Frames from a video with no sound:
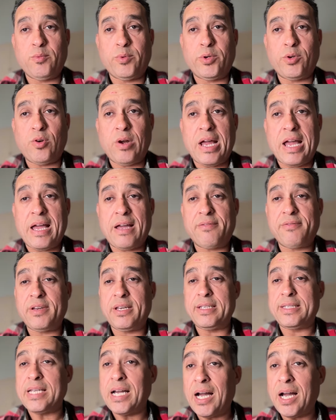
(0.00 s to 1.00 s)
We don't have
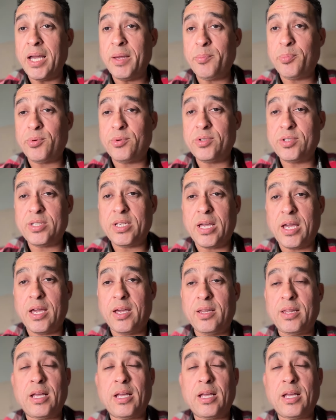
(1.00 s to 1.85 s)
a time per se.